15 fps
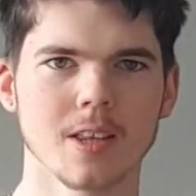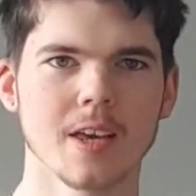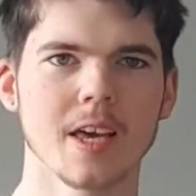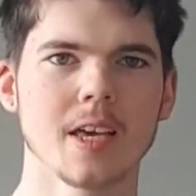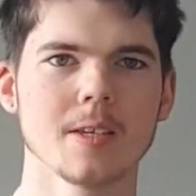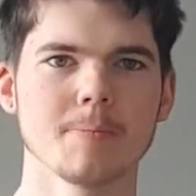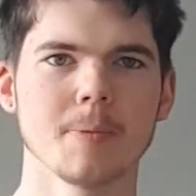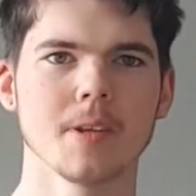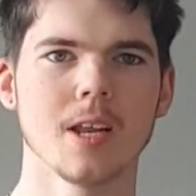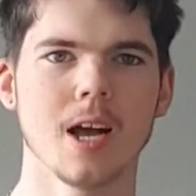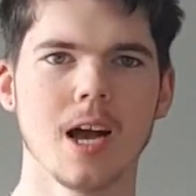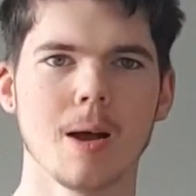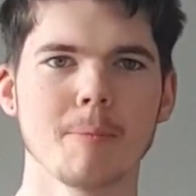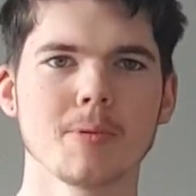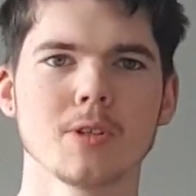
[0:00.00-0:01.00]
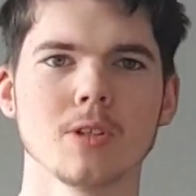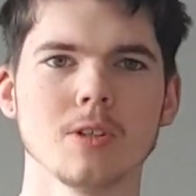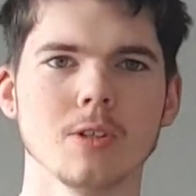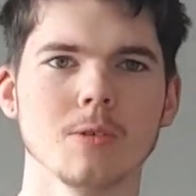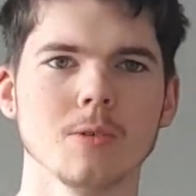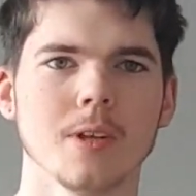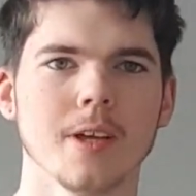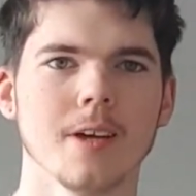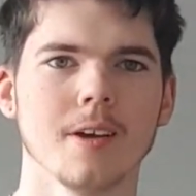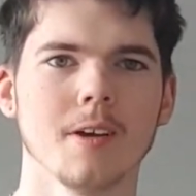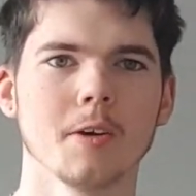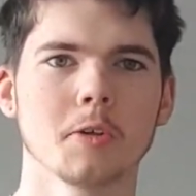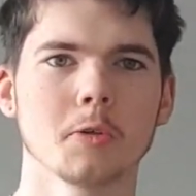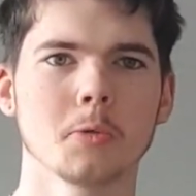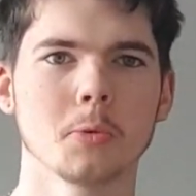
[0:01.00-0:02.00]
It's been absolutely
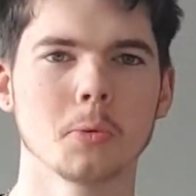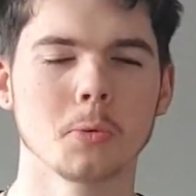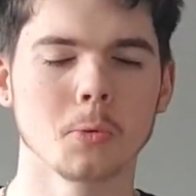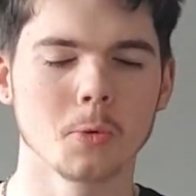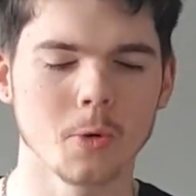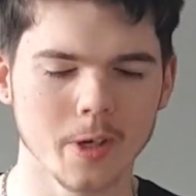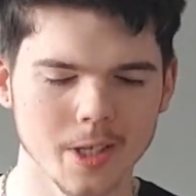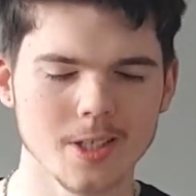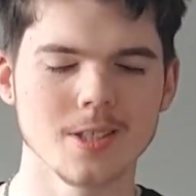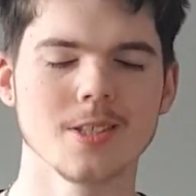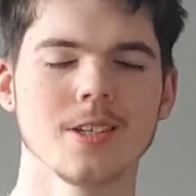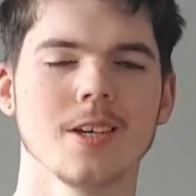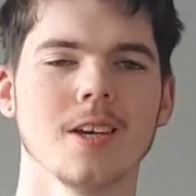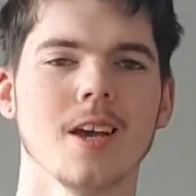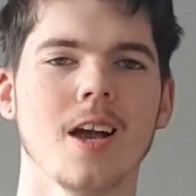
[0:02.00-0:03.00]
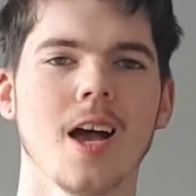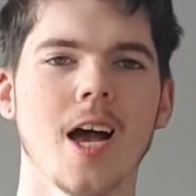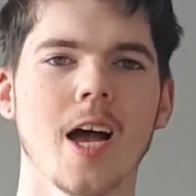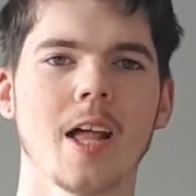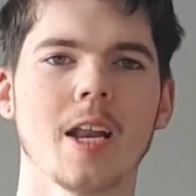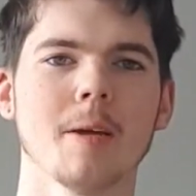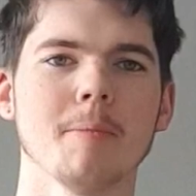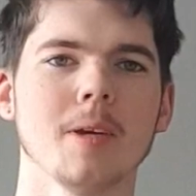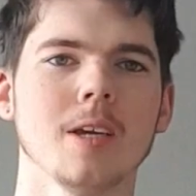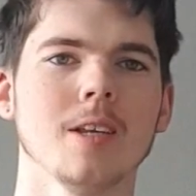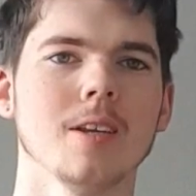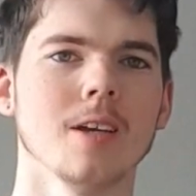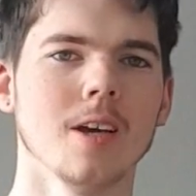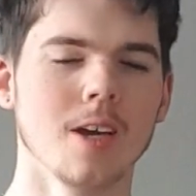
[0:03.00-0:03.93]
crazy. And I mean,